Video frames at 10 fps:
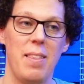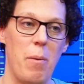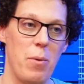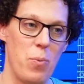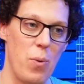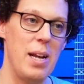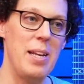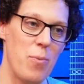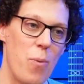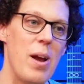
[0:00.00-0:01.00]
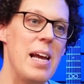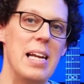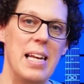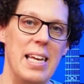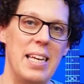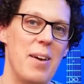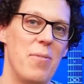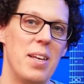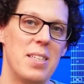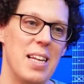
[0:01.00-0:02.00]
that would really
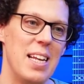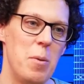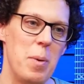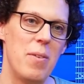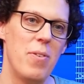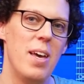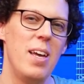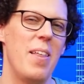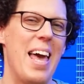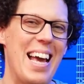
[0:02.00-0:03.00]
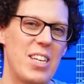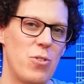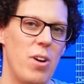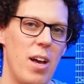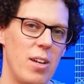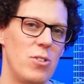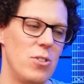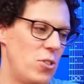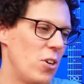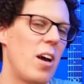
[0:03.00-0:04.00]
give this a little bit of extra
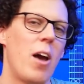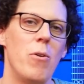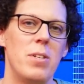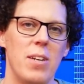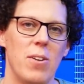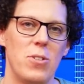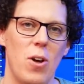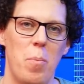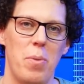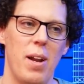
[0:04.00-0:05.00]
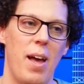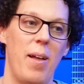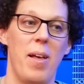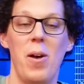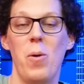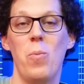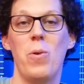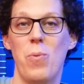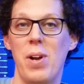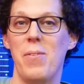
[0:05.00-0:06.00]
sugar coating on top that I
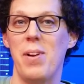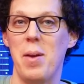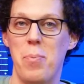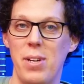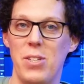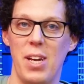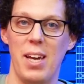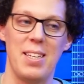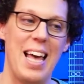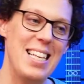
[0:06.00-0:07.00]
would really appreciate.